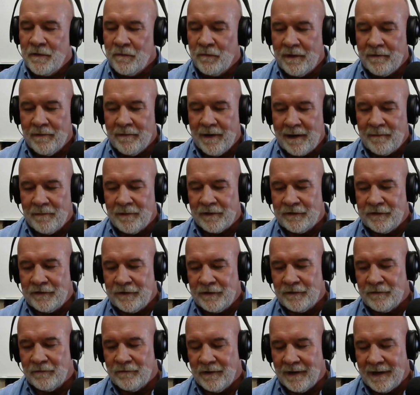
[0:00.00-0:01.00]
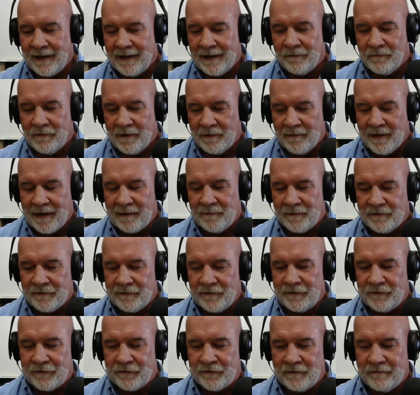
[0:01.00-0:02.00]
We were able to uh, we were able
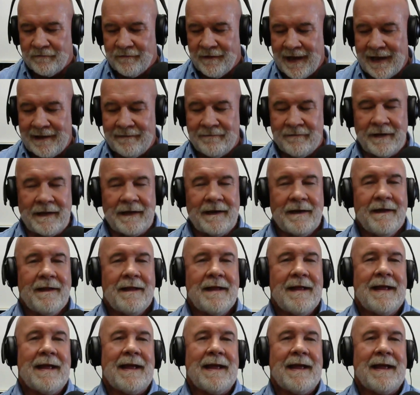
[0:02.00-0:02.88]
to survive it,